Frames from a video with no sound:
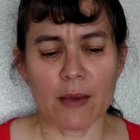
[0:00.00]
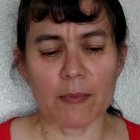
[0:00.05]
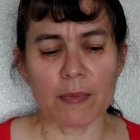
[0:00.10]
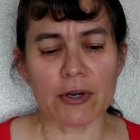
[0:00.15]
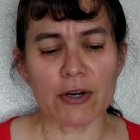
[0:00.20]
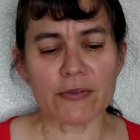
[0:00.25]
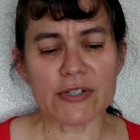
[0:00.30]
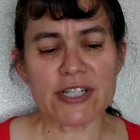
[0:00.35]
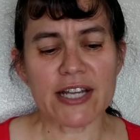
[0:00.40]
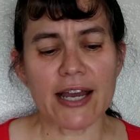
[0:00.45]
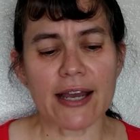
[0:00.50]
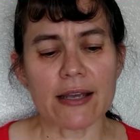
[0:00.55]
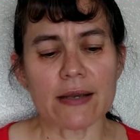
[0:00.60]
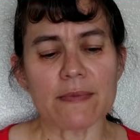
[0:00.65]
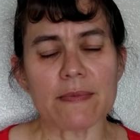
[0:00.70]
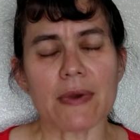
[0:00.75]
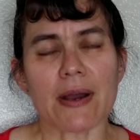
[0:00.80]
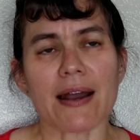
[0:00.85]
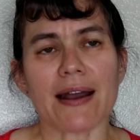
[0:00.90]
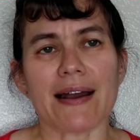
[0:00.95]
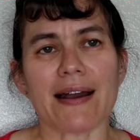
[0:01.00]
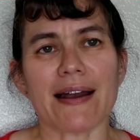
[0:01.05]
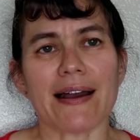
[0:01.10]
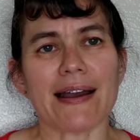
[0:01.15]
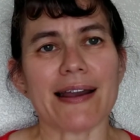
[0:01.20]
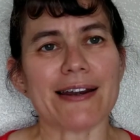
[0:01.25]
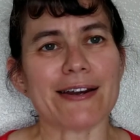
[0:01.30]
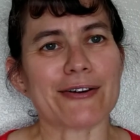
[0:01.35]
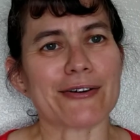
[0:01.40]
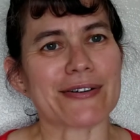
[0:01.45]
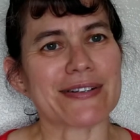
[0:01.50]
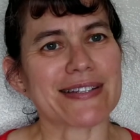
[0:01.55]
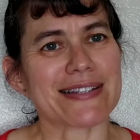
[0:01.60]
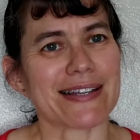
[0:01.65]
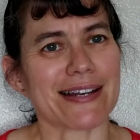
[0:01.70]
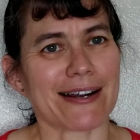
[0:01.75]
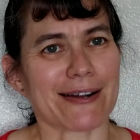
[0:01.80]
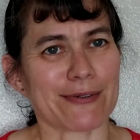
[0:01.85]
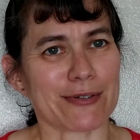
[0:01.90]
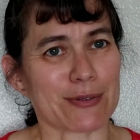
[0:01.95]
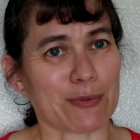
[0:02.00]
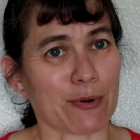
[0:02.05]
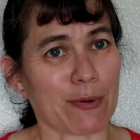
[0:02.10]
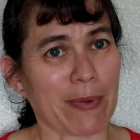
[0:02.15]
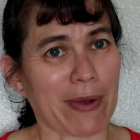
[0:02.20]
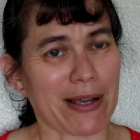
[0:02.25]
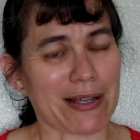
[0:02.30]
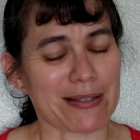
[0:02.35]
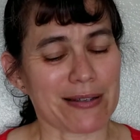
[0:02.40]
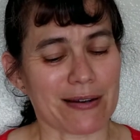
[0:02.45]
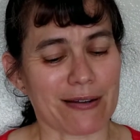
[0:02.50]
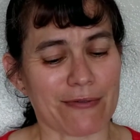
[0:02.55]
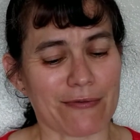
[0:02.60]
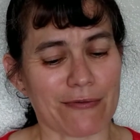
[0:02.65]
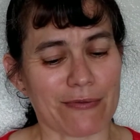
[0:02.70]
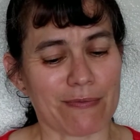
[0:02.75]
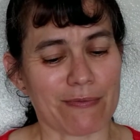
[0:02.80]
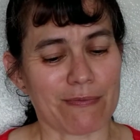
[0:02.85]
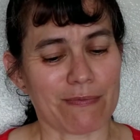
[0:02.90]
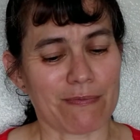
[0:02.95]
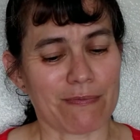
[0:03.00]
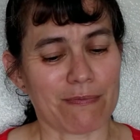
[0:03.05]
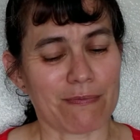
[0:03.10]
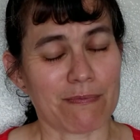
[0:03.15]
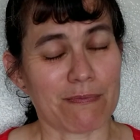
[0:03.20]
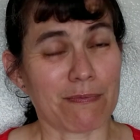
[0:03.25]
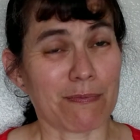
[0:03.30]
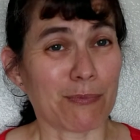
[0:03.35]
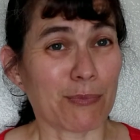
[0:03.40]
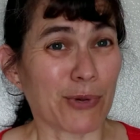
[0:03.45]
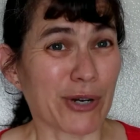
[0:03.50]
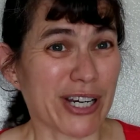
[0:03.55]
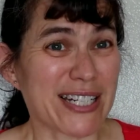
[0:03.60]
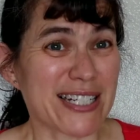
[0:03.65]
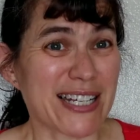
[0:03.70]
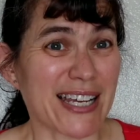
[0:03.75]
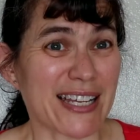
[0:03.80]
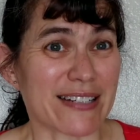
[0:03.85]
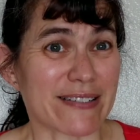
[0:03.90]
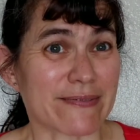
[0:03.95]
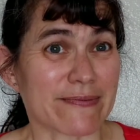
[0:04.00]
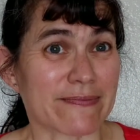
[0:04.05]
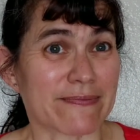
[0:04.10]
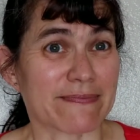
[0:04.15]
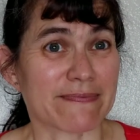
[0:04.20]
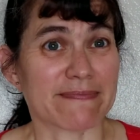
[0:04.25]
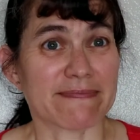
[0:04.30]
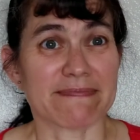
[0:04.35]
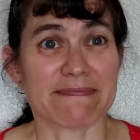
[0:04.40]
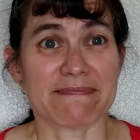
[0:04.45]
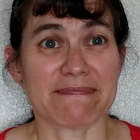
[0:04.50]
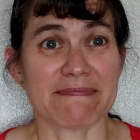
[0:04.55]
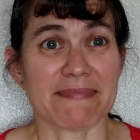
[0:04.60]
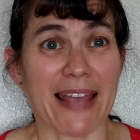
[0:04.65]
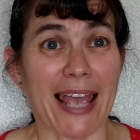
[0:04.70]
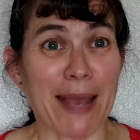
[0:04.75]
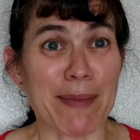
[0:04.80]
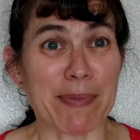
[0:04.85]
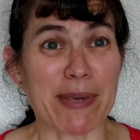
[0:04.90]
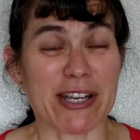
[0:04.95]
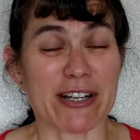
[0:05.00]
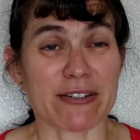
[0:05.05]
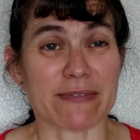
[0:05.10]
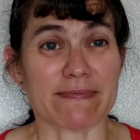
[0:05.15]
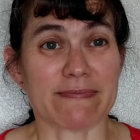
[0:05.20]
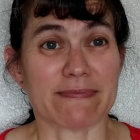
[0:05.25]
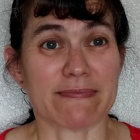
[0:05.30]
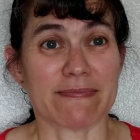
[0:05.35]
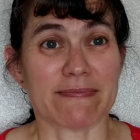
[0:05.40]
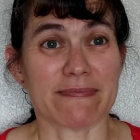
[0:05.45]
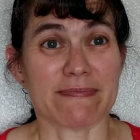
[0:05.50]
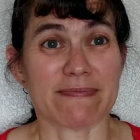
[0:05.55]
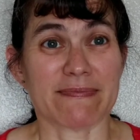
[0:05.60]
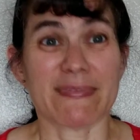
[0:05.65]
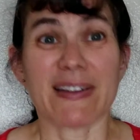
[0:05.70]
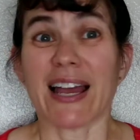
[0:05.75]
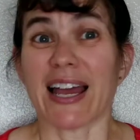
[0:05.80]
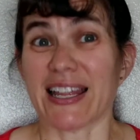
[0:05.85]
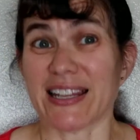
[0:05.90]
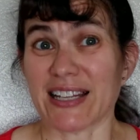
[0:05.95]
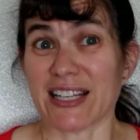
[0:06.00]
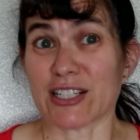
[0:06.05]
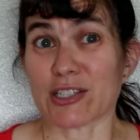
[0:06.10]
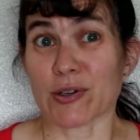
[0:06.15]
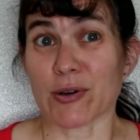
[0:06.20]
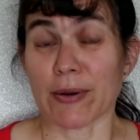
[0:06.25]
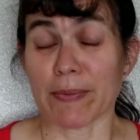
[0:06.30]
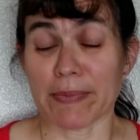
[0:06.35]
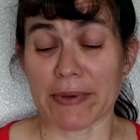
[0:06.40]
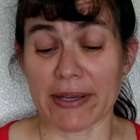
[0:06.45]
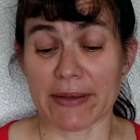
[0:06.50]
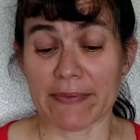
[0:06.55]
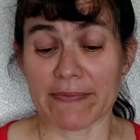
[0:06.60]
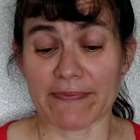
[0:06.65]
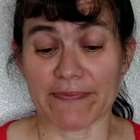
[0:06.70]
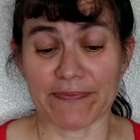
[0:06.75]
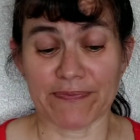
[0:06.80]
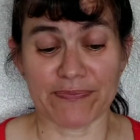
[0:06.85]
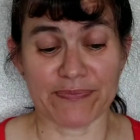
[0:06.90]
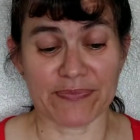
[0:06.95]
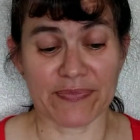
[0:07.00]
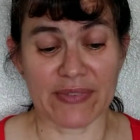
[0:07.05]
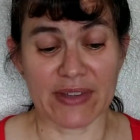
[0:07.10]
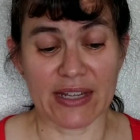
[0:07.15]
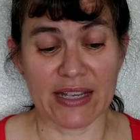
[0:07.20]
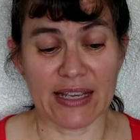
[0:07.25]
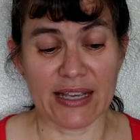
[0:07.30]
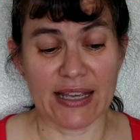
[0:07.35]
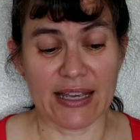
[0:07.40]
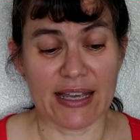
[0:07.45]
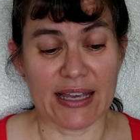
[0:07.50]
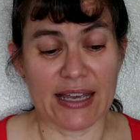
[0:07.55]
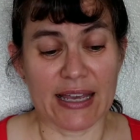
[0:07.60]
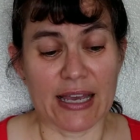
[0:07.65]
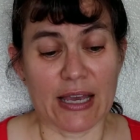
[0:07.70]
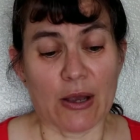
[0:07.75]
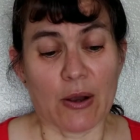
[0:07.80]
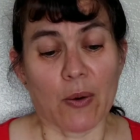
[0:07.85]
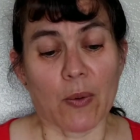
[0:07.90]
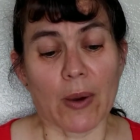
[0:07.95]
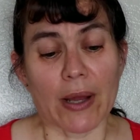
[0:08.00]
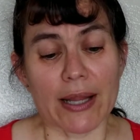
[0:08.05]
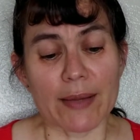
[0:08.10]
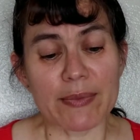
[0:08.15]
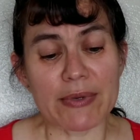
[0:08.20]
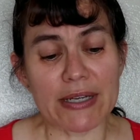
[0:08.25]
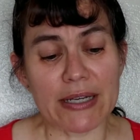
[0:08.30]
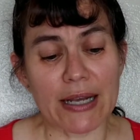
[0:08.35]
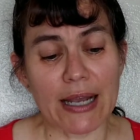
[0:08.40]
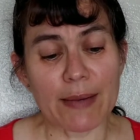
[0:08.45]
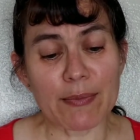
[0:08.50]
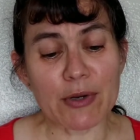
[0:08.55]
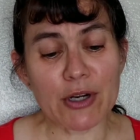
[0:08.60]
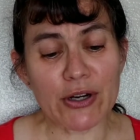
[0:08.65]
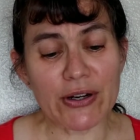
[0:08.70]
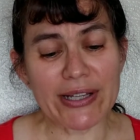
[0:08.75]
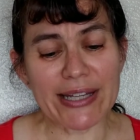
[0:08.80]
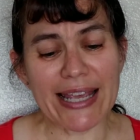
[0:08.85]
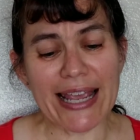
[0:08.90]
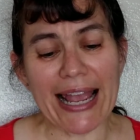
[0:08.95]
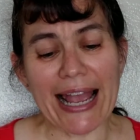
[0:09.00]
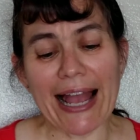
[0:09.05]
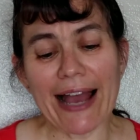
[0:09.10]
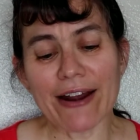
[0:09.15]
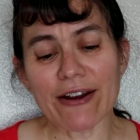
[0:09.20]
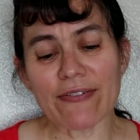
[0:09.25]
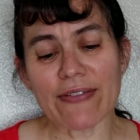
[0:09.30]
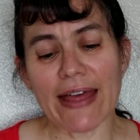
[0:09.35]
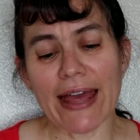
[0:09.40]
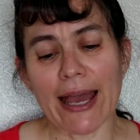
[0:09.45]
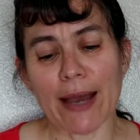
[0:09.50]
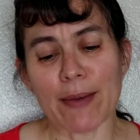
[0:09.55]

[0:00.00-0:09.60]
But over time, I noticed that I was more positive, more content, happier, and less grumpy. While I'm, I'm currently out of the